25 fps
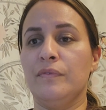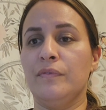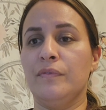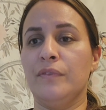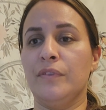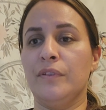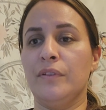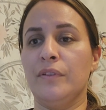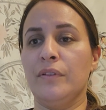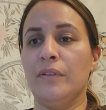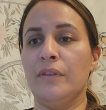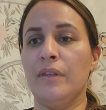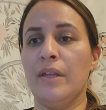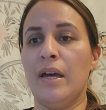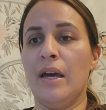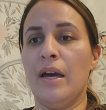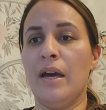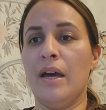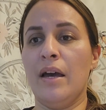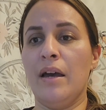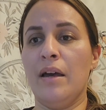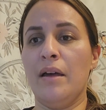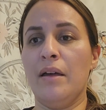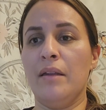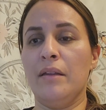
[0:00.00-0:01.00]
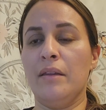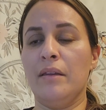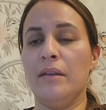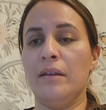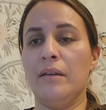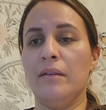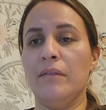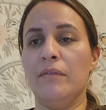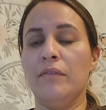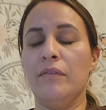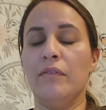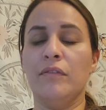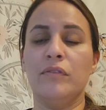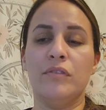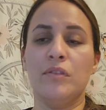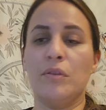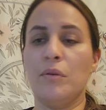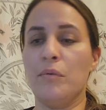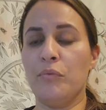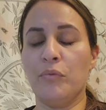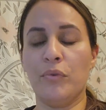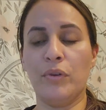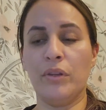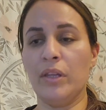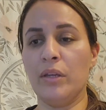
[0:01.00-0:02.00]
for that,
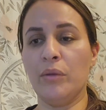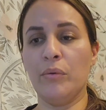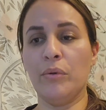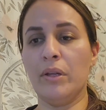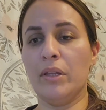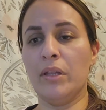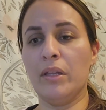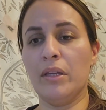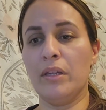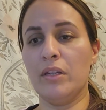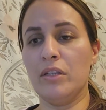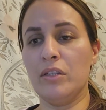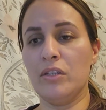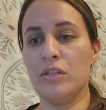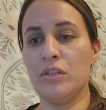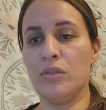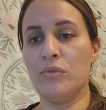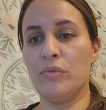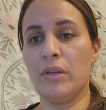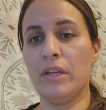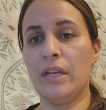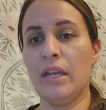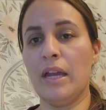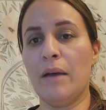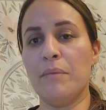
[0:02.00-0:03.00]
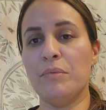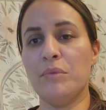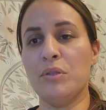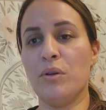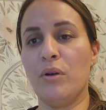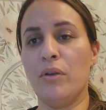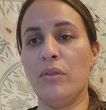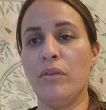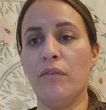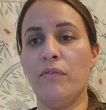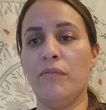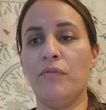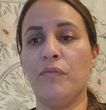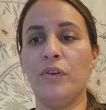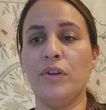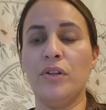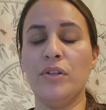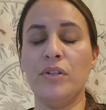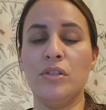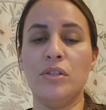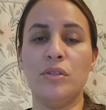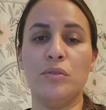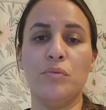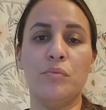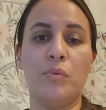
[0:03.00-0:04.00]
so really quickly to just recap. So on the
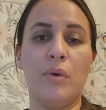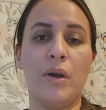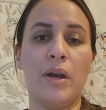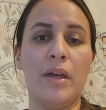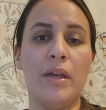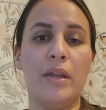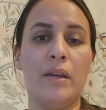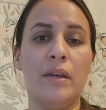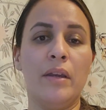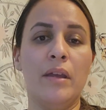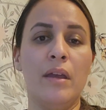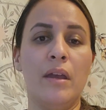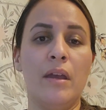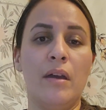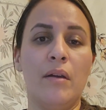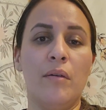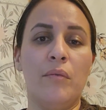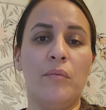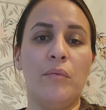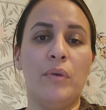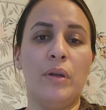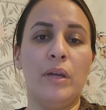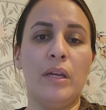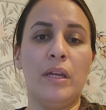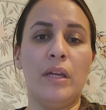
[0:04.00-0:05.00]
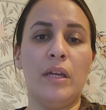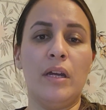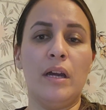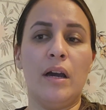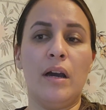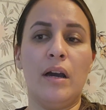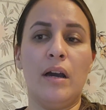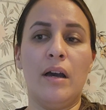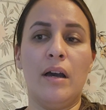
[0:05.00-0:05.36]
first one, we